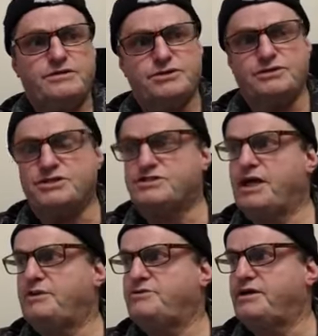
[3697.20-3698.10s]
So it's the
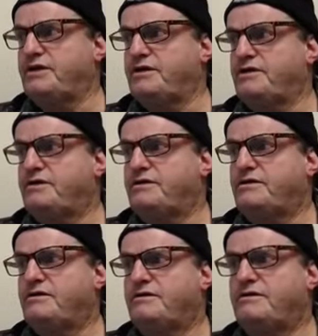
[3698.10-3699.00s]
same thing.
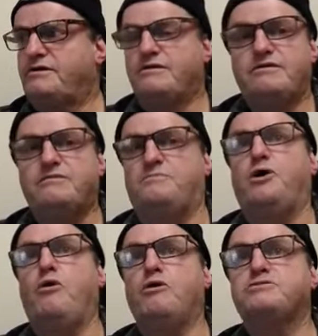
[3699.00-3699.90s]
And
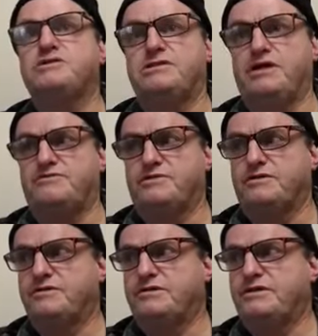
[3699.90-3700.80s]
no options left.
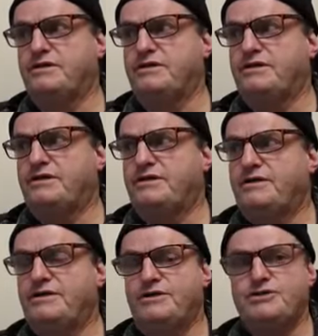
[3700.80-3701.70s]

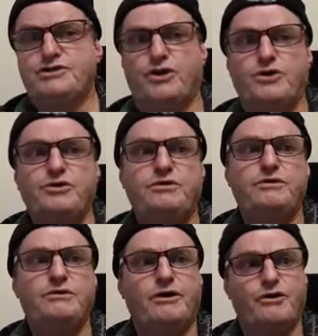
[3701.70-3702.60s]
So
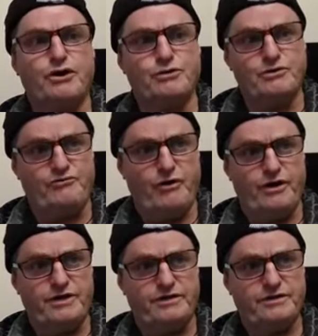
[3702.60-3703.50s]
I've got to
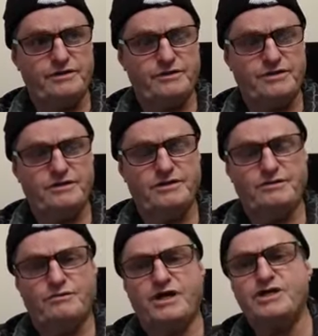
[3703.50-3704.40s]
refine.
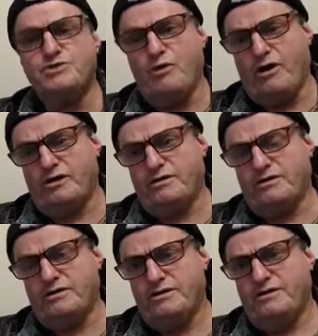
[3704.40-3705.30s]
Guess what?
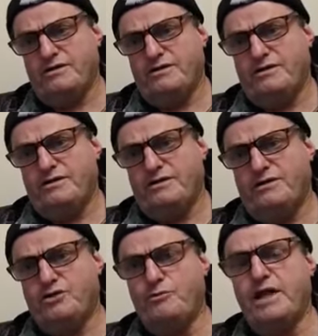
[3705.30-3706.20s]

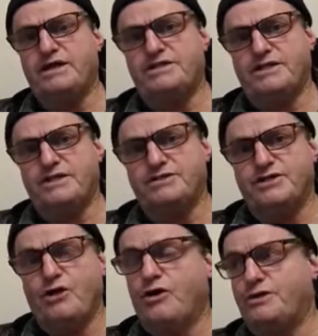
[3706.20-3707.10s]
Humanity is
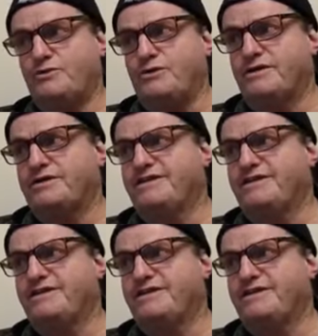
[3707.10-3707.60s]
the iron ore.